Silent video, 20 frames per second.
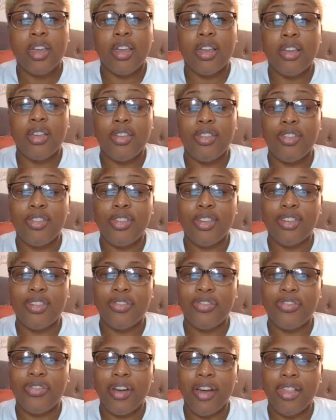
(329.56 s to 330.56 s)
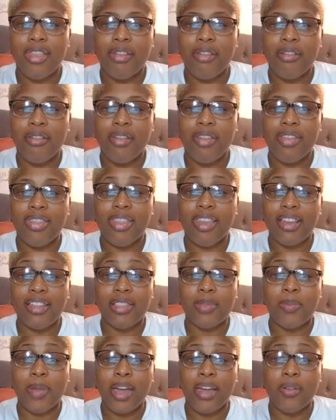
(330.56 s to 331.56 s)
and you can follow.
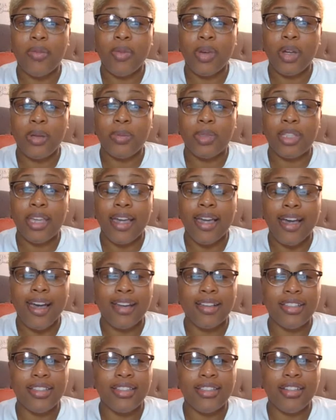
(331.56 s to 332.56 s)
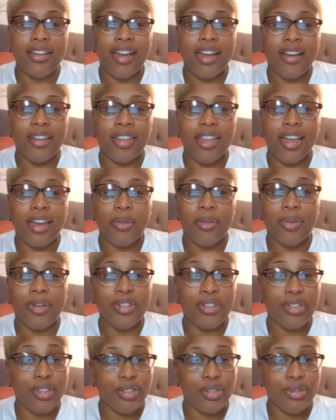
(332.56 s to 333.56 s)
That's my website. I still got a lot of
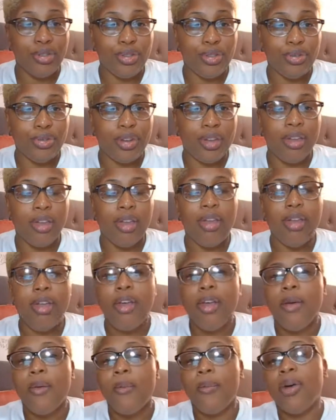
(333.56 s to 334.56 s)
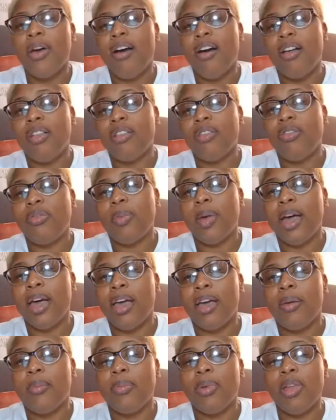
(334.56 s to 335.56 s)
work to do to it, but all of
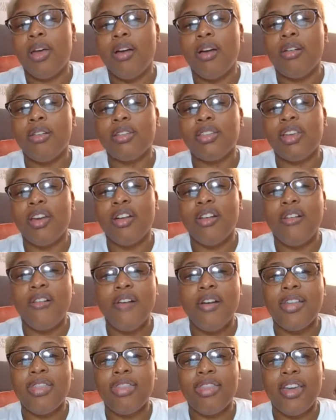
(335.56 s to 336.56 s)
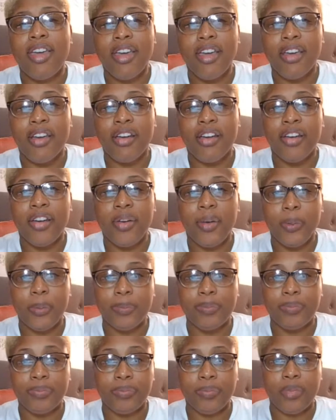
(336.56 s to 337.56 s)
my blogs are on there.
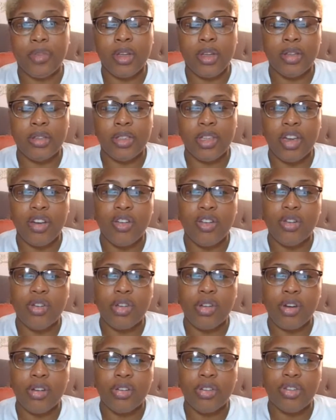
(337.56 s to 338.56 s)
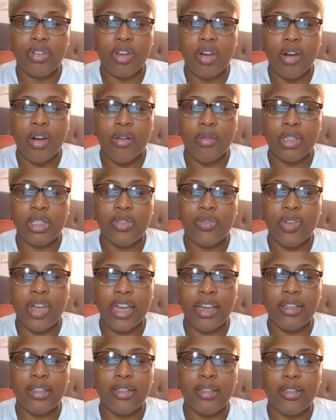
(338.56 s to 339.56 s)
As I go along, you can always
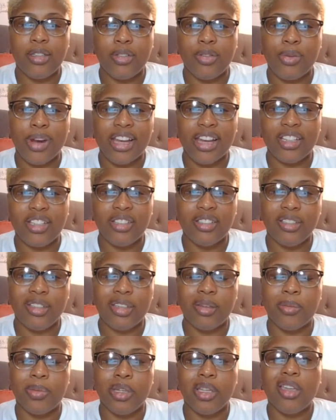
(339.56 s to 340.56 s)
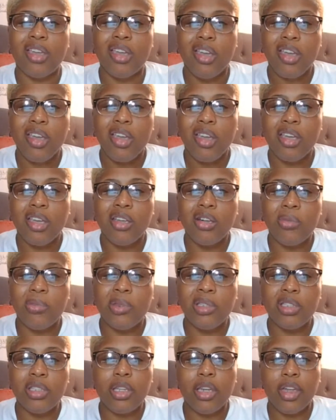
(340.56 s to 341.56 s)
find it. It's a little ratchet looking, but it'll
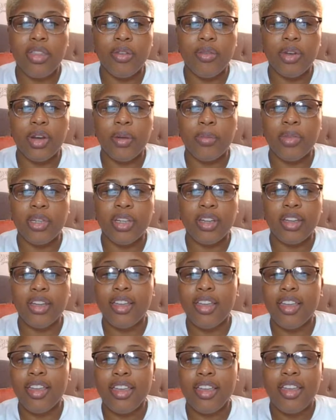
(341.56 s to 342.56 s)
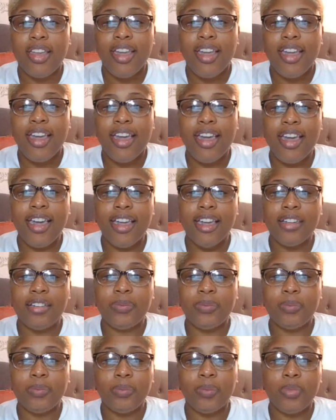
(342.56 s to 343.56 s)
be together when I'm done. And